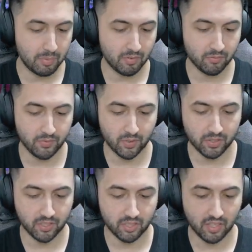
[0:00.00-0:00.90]

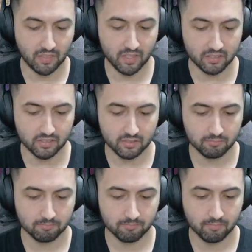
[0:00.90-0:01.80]
further than this.
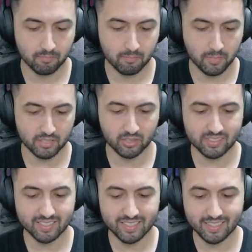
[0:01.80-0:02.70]
But as you can
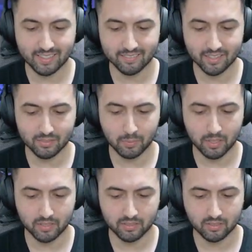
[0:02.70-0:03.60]
see, in this
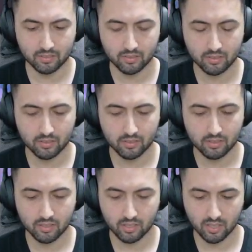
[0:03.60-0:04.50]
part,
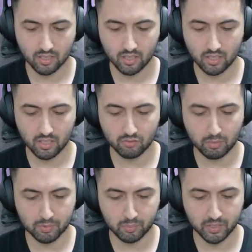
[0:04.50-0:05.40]
it
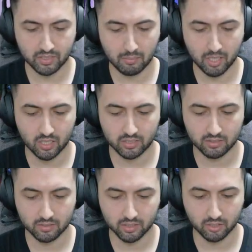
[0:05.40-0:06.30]
drops pretty damn hard
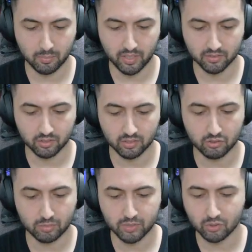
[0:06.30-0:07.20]
in comparison. It
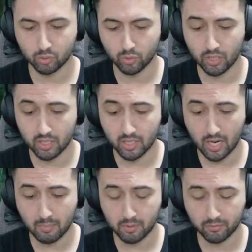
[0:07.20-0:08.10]
drops into the
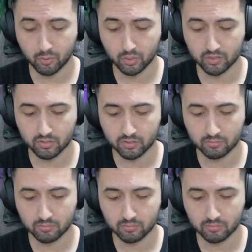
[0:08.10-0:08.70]
upper 40s.